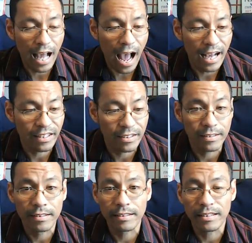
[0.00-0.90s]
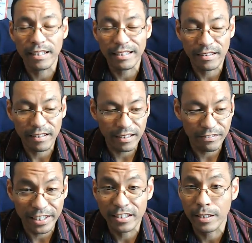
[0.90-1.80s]
either
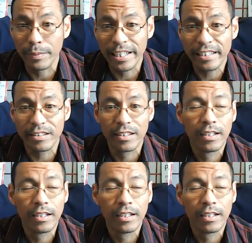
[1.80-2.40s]
reinterpret it,